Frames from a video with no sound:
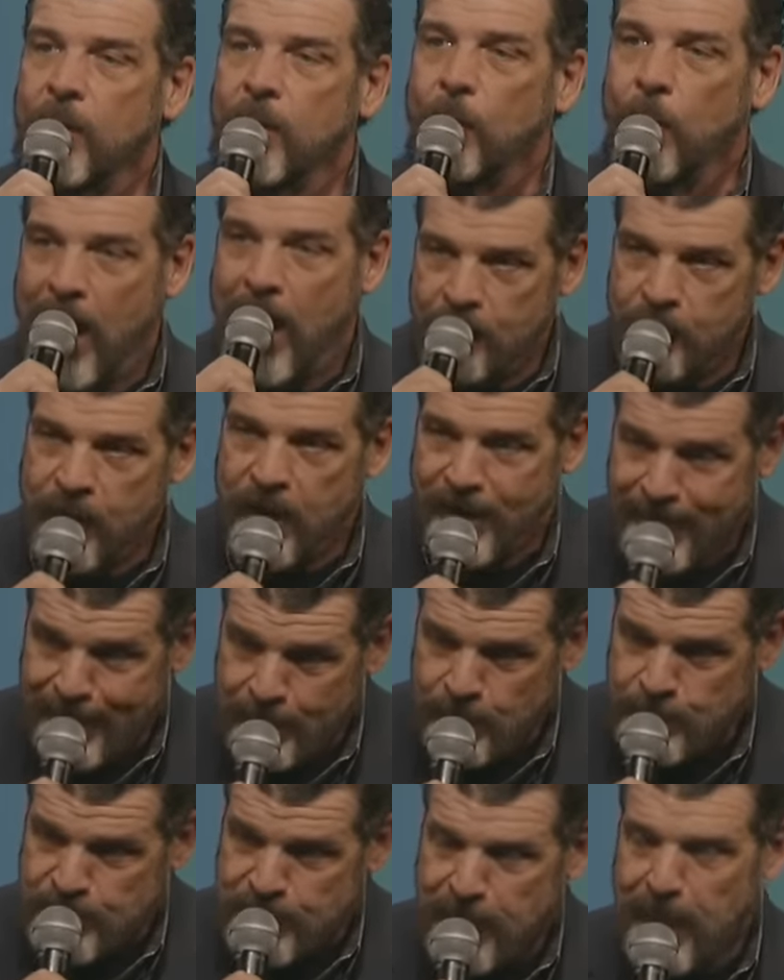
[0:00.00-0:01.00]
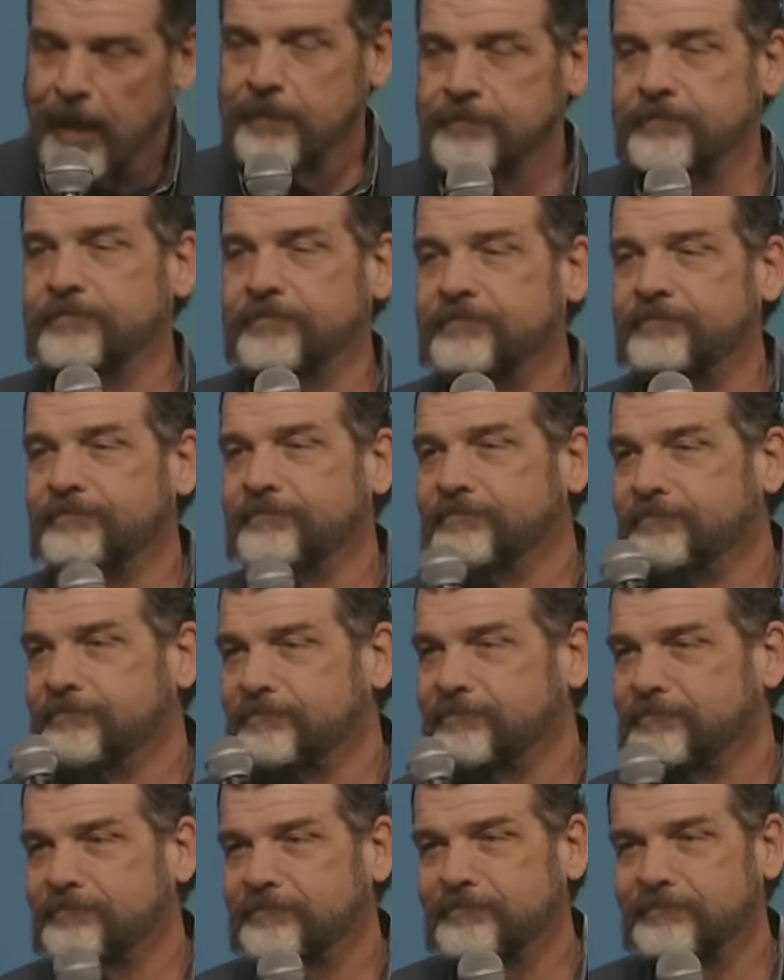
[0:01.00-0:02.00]
why we're here today.
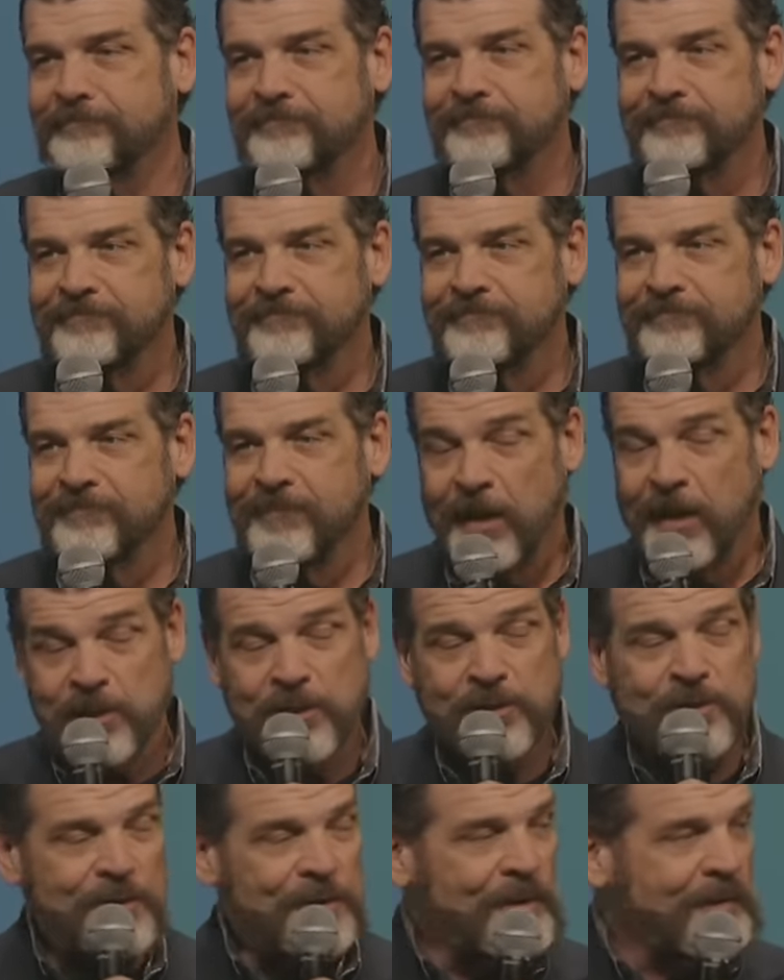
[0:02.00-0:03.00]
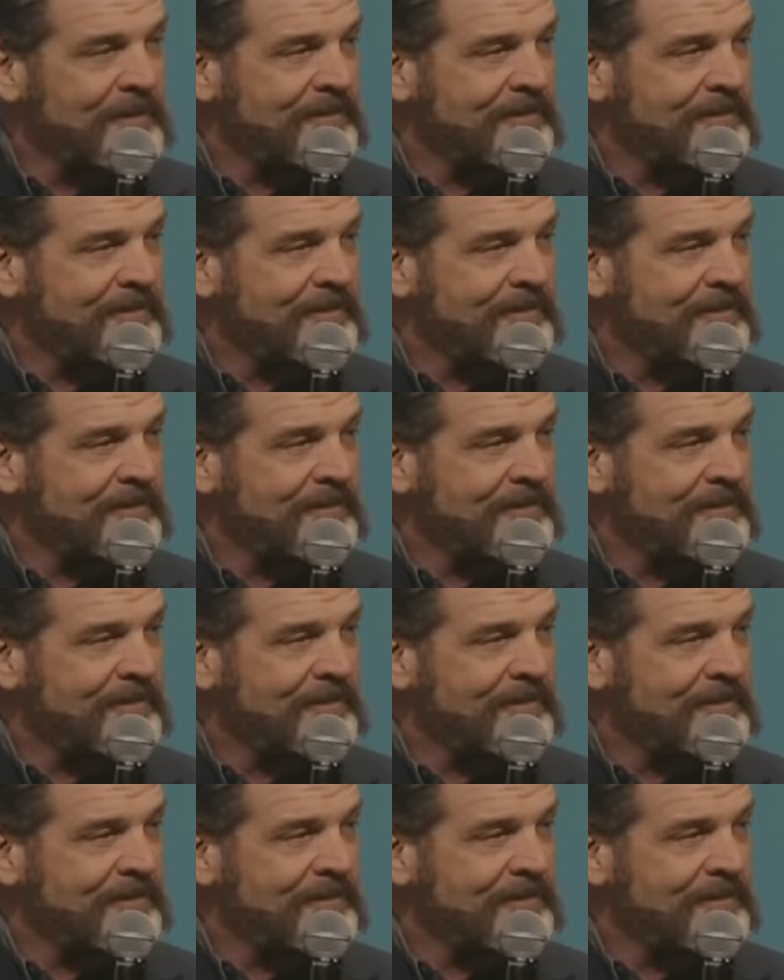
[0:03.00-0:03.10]
That's true.